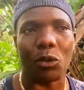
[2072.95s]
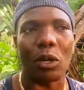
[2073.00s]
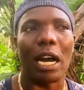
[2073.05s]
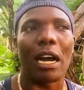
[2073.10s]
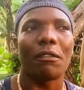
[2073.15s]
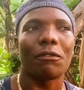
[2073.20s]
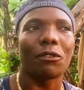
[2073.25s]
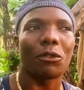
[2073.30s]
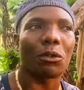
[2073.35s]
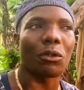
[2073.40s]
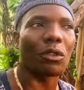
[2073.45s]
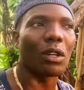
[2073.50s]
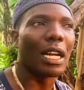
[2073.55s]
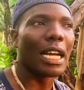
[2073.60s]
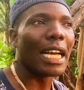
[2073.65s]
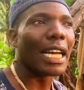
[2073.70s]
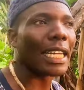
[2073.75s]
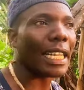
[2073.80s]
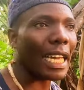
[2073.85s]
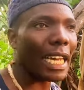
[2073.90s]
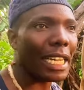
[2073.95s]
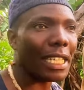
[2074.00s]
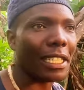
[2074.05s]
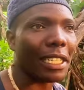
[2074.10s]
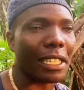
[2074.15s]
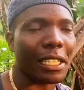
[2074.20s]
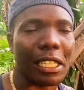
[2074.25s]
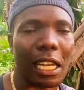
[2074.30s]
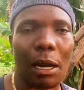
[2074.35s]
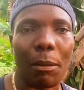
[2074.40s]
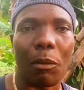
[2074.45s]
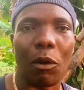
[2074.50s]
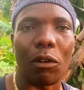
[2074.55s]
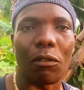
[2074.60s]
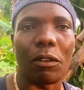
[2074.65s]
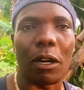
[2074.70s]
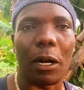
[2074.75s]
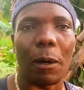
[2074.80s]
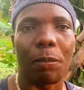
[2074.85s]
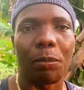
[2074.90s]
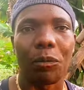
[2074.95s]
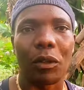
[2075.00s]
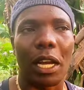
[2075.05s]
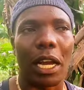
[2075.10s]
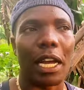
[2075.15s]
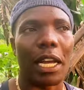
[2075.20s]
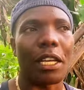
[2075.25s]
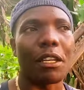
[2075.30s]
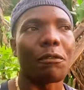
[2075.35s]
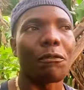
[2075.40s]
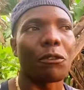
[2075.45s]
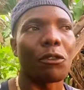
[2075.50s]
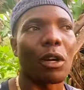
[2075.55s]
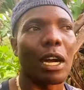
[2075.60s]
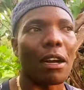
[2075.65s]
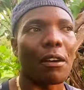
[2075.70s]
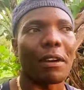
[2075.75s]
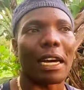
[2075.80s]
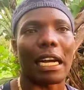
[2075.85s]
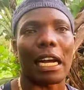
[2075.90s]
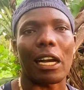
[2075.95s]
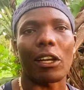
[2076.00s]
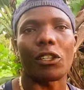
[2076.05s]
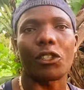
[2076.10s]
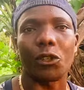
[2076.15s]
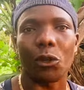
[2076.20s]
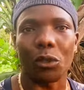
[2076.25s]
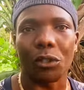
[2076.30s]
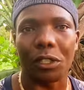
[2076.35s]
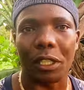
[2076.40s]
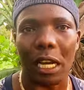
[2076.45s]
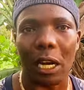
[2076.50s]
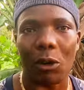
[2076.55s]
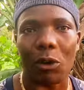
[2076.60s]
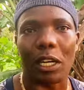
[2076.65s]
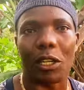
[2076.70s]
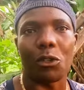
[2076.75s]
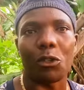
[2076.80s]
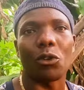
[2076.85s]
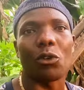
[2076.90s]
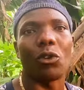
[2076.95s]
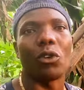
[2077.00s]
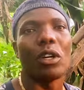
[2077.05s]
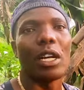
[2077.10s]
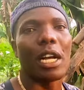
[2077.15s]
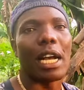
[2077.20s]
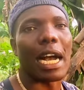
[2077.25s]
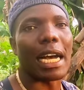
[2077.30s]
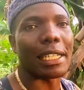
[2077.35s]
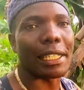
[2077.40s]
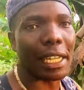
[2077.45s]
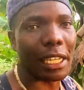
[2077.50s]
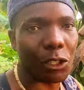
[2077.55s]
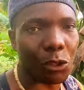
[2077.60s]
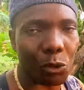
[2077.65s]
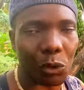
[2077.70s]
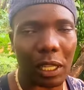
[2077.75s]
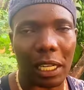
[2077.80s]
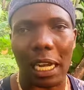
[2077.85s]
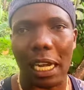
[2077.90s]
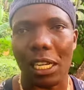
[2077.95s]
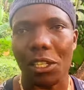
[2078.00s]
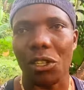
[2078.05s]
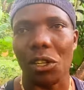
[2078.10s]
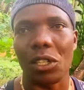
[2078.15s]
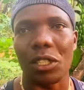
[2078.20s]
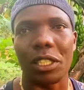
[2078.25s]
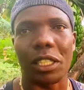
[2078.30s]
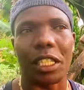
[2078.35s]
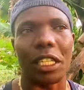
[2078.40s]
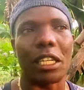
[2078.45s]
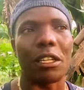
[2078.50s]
You have to get some of, uh, uh if you have a casualty, how can you attend to the casualty?